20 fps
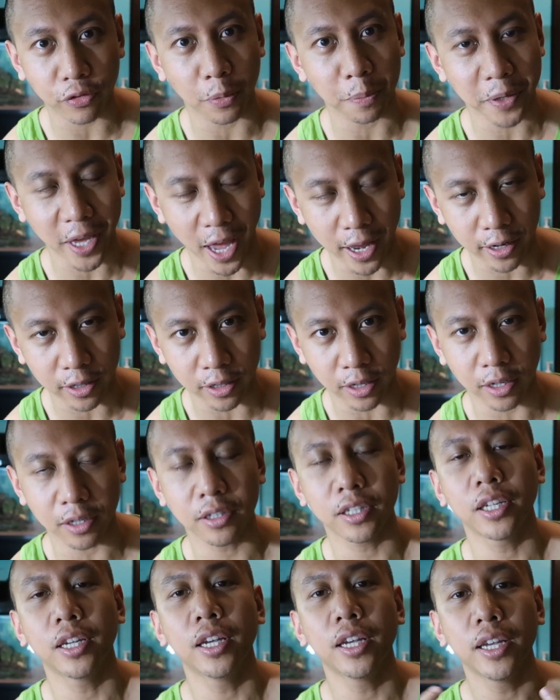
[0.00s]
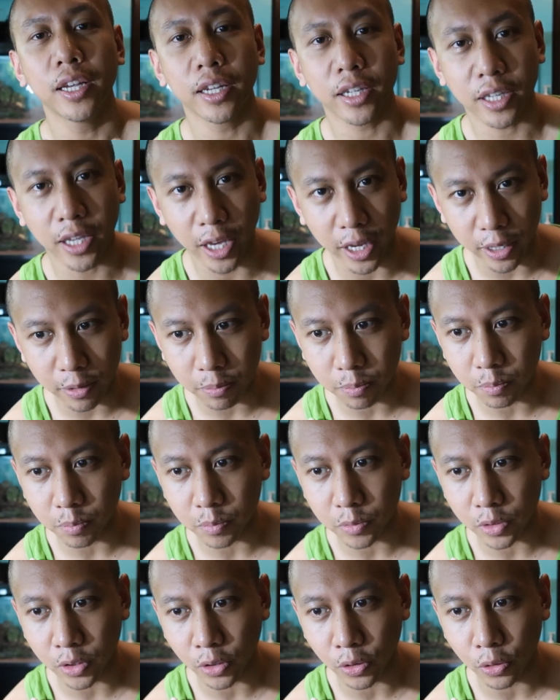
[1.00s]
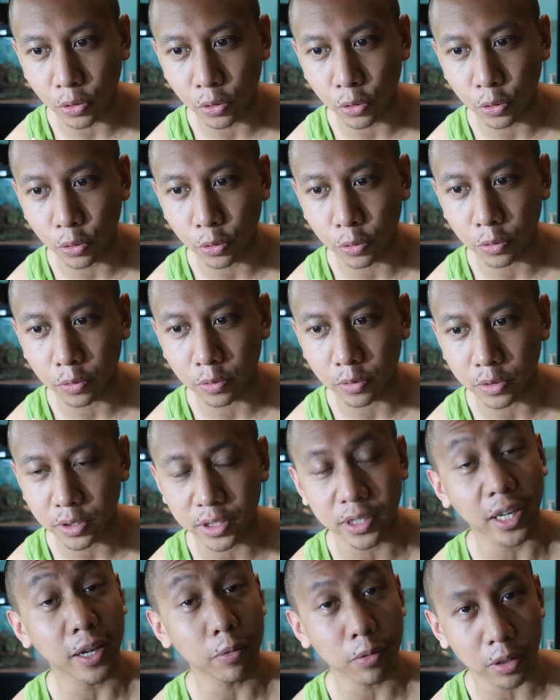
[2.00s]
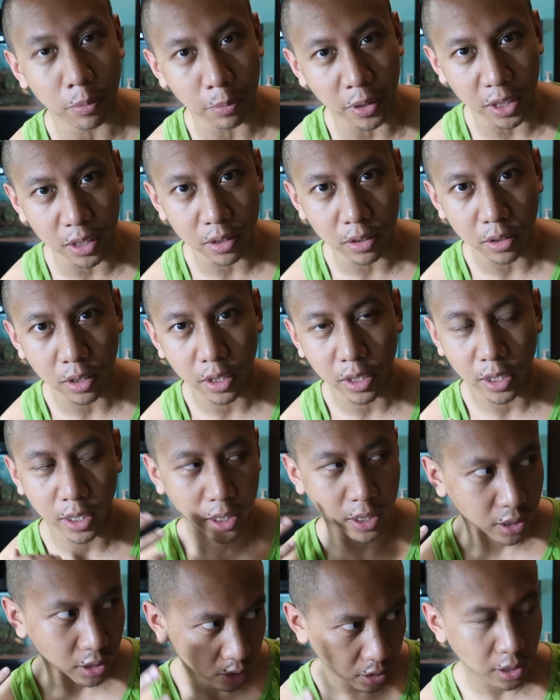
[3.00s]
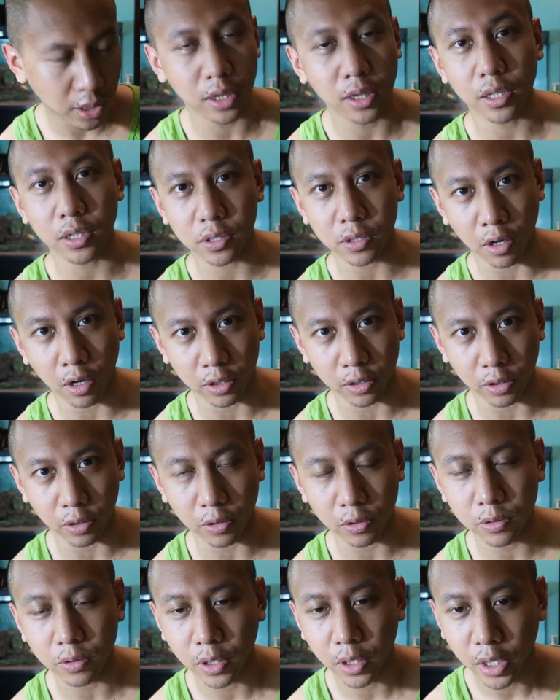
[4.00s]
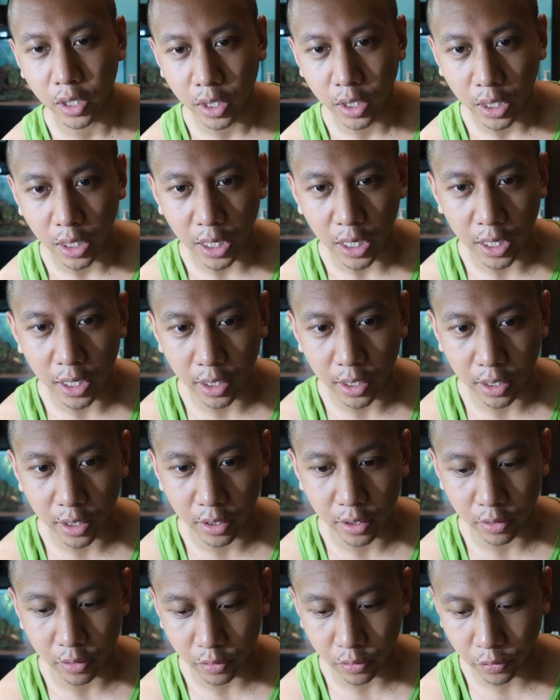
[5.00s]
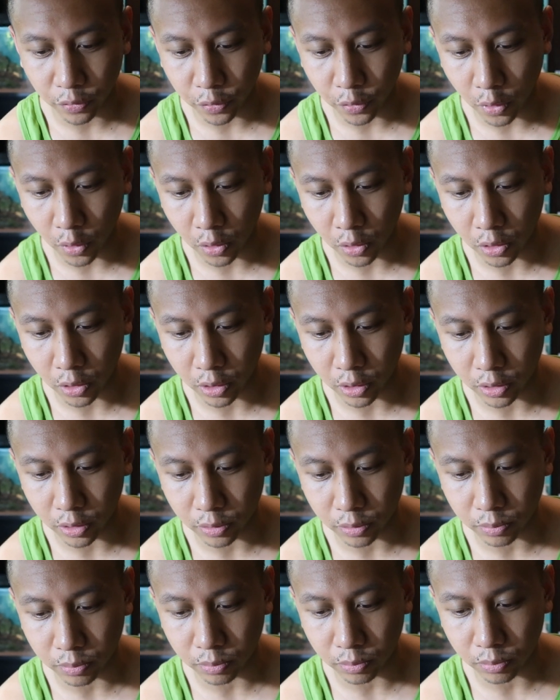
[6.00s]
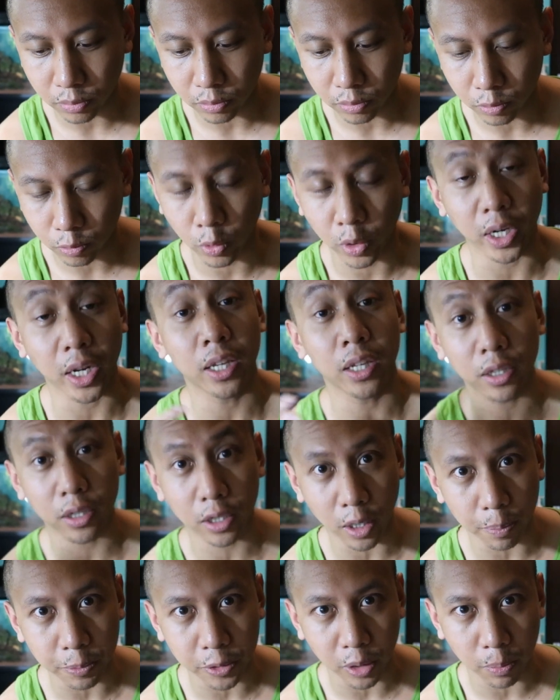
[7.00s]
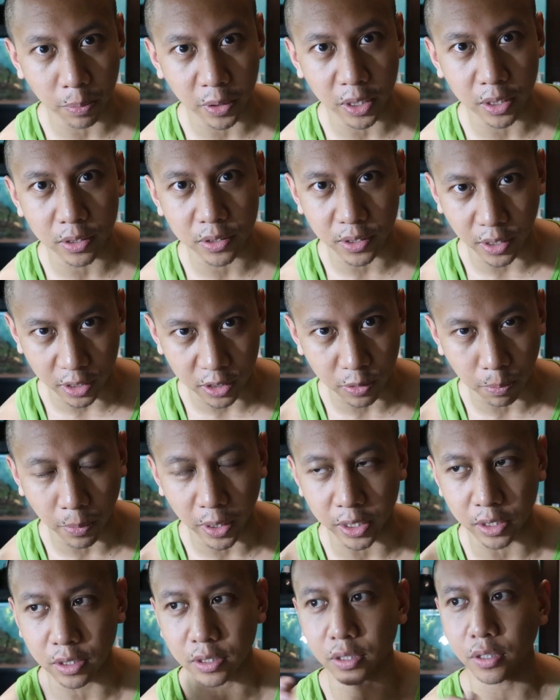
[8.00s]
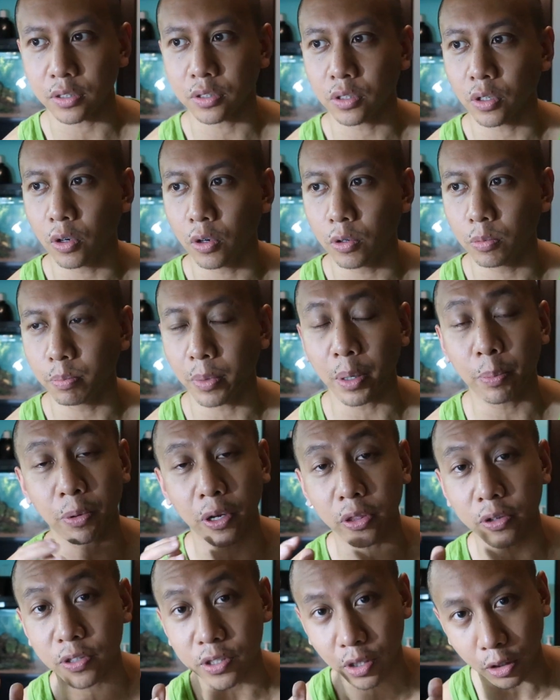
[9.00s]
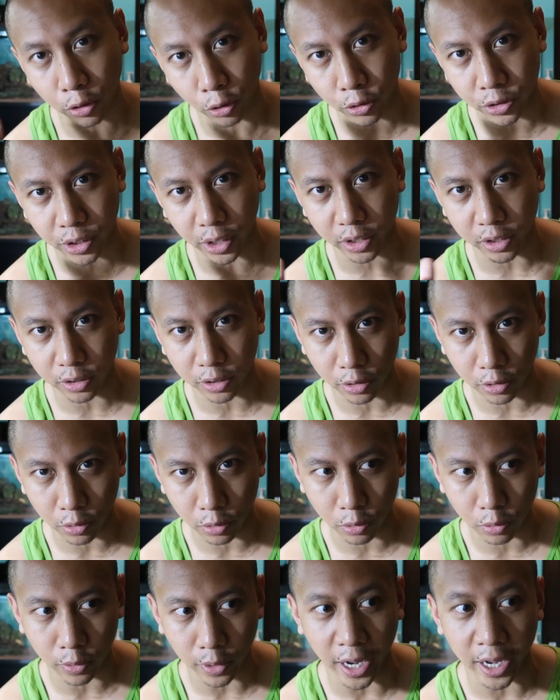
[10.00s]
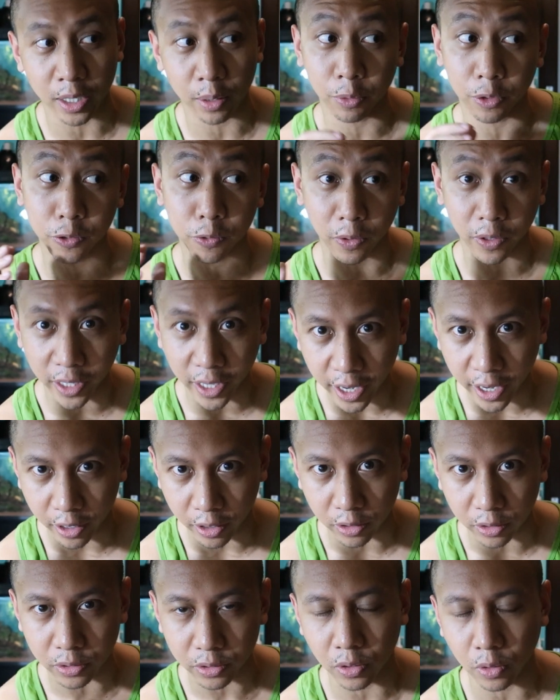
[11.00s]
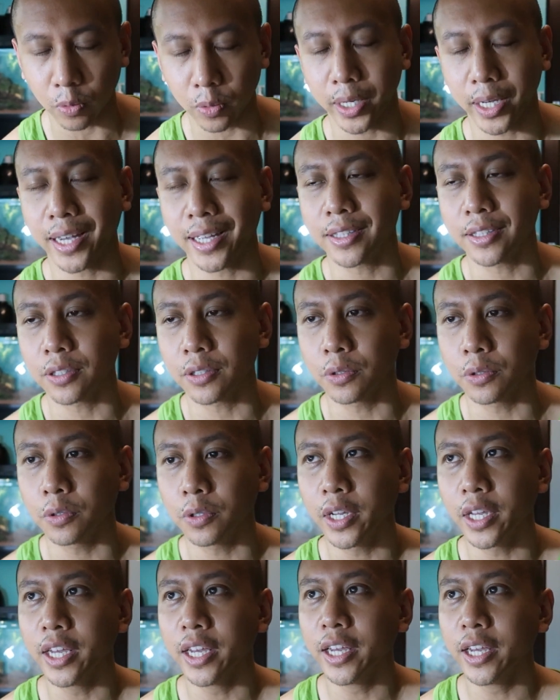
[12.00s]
from Canada came to stay with me in this condo for what ended up to be 6 months. So my brother's allergic to animals with hair, so we had to